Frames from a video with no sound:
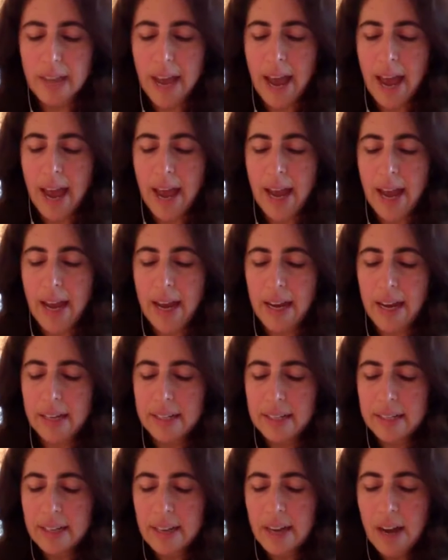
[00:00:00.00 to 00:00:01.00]

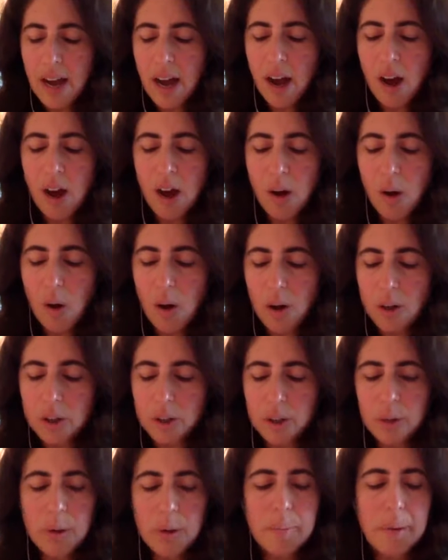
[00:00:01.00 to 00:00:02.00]
and
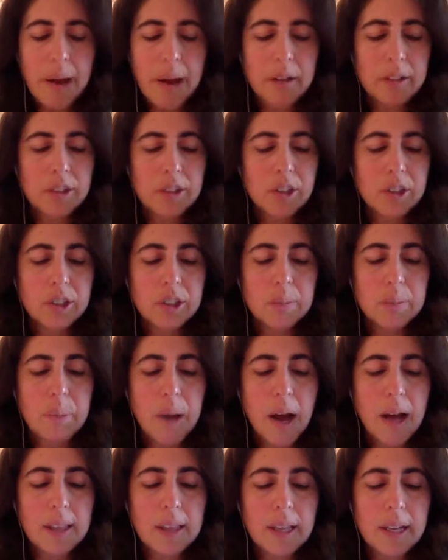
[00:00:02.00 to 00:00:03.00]
also about just
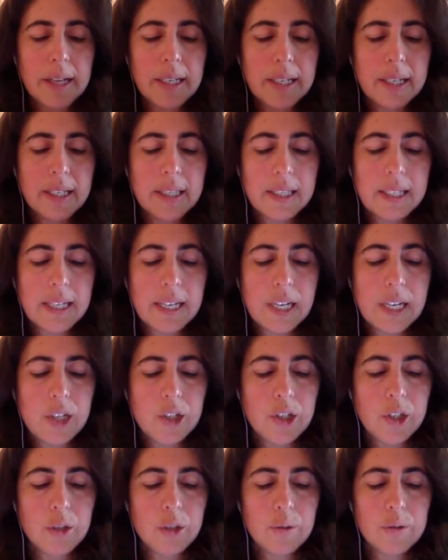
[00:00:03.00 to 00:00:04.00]
spotlighting the
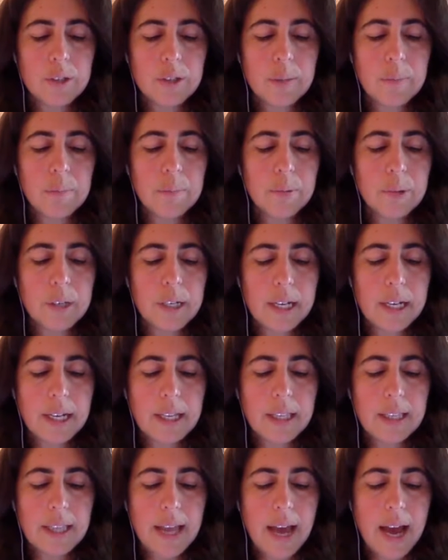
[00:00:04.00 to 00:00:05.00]
issues and
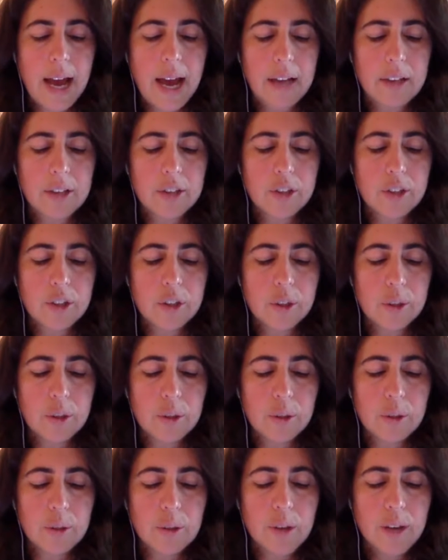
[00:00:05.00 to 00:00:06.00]
bringing that
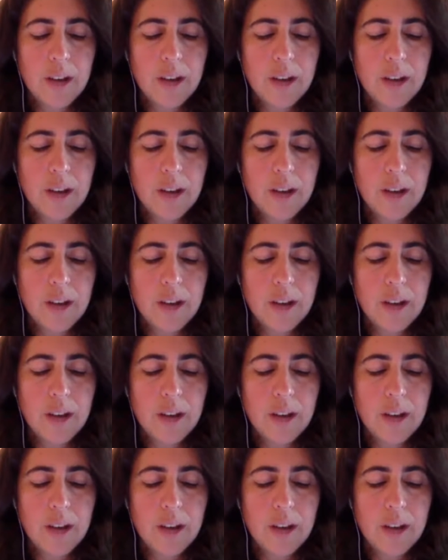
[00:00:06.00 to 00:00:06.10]
to